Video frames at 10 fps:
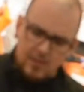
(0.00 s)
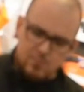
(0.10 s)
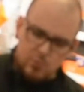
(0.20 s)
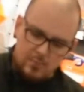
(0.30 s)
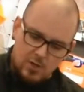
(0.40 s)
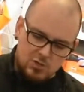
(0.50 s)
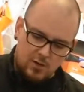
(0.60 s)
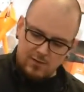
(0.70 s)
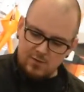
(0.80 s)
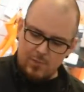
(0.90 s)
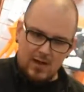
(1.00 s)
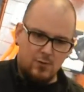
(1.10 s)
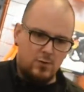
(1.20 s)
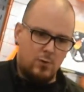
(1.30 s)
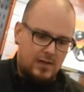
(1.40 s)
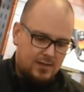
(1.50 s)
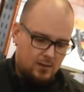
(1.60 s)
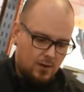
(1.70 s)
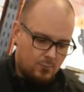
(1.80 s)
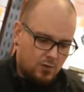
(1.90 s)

that's pretty much on this battery right here.